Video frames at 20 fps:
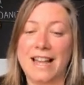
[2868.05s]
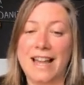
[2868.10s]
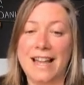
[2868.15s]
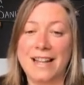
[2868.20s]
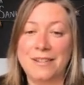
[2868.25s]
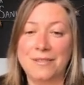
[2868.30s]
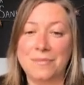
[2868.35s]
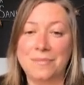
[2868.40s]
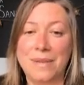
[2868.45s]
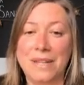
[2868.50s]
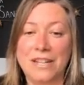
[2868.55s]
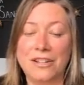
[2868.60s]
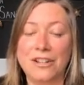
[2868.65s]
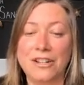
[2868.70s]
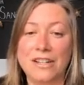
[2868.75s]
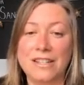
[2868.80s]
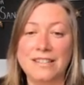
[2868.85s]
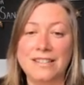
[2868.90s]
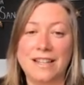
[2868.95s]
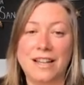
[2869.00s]
And
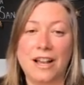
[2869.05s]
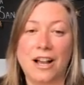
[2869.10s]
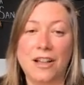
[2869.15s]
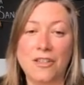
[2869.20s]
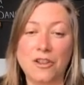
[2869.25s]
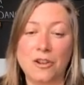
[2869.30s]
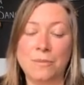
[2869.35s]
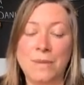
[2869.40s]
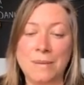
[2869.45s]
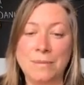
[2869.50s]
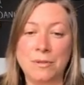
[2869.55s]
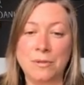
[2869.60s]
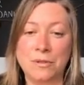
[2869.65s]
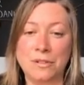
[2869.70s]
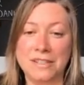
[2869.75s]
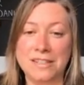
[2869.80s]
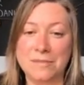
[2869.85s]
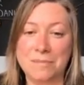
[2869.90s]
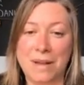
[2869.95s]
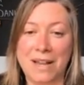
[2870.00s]
because other people were
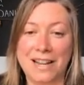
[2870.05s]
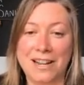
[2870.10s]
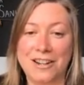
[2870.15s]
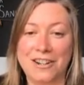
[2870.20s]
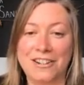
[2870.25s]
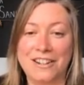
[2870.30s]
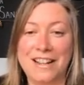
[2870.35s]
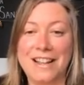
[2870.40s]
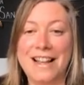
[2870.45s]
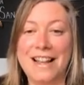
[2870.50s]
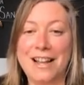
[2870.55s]
inspired,